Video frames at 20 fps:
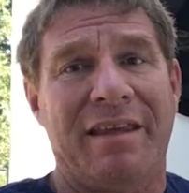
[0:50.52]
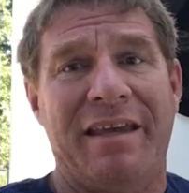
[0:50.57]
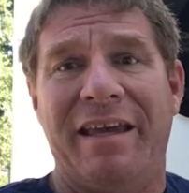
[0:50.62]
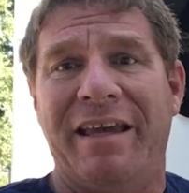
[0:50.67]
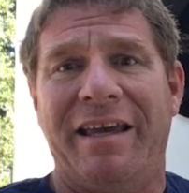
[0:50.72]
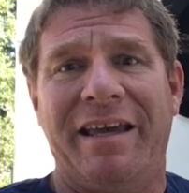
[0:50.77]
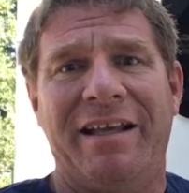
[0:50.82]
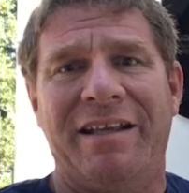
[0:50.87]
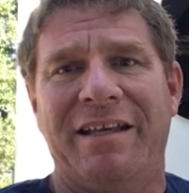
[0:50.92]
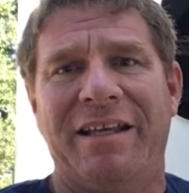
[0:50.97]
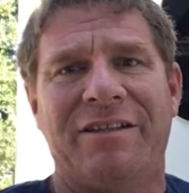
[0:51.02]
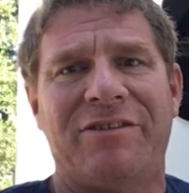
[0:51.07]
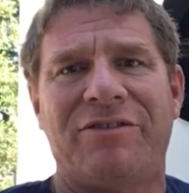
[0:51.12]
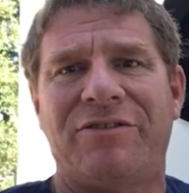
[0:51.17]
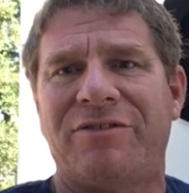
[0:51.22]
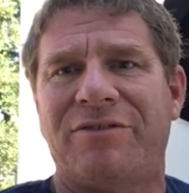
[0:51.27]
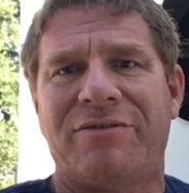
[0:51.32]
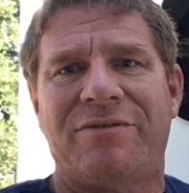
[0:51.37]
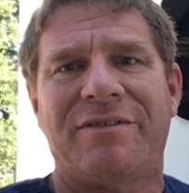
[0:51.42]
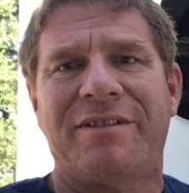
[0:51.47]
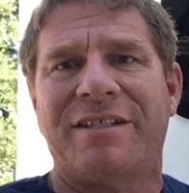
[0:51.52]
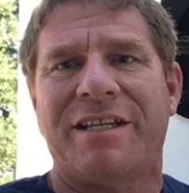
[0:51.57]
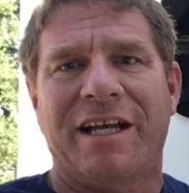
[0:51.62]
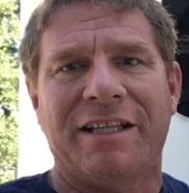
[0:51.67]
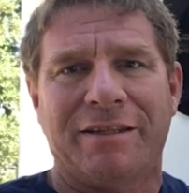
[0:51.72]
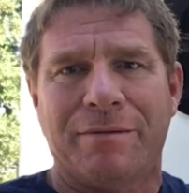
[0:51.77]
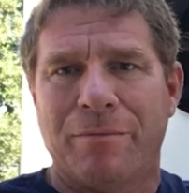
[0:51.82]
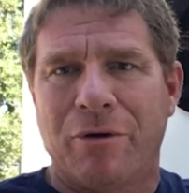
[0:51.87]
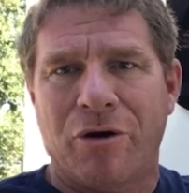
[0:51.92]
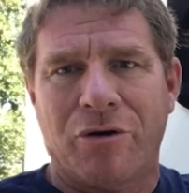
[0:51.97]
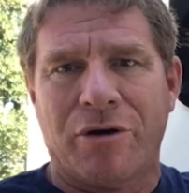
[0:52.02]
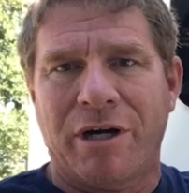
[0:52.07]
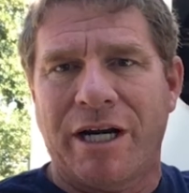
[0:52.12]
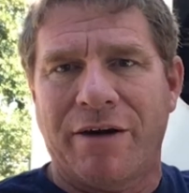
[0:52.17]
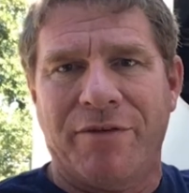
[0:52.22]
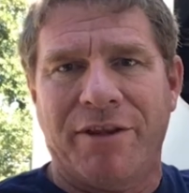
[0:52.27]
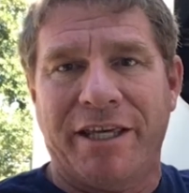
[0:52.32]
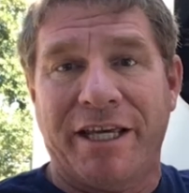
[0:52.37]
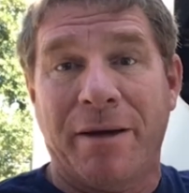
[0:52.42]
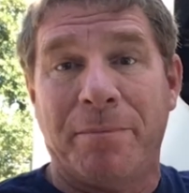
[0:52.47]
It's got the motor and
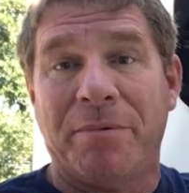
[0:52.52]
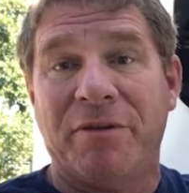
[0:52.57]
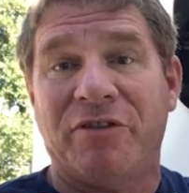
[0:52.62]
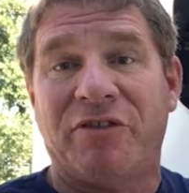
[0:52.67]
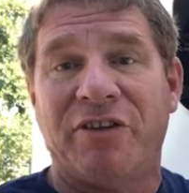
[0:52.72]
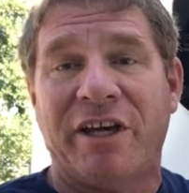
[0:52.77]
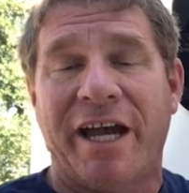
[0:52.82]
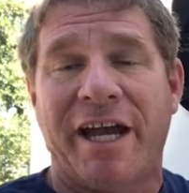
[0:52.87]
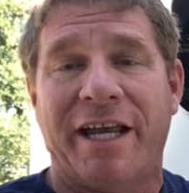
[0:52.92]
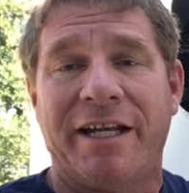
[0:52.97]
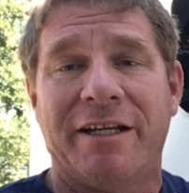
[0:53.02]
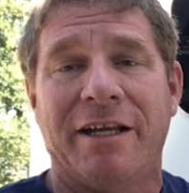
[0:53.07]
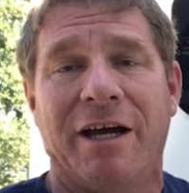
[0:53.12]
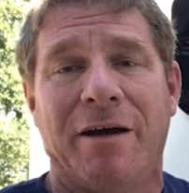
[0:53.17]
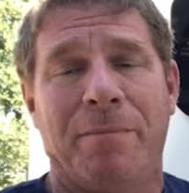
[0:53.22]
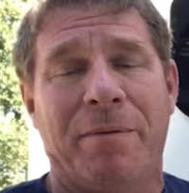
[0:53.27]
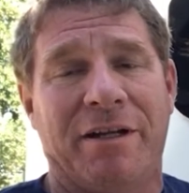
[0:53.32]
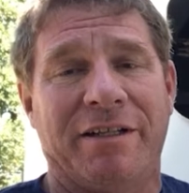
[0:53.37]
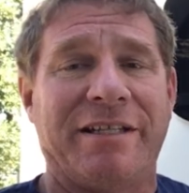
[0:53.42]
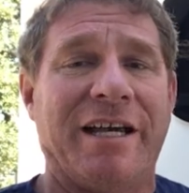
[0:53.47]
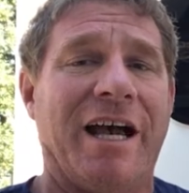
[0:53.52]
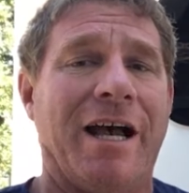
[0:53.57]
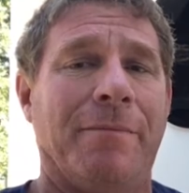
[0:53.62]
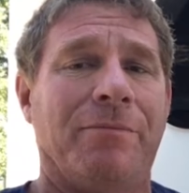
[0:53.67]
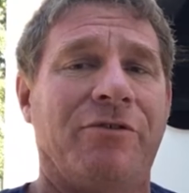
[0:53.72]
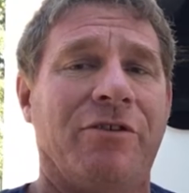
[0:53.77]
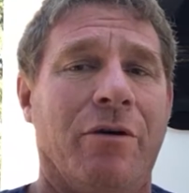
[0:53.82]
everything up inside, up on top.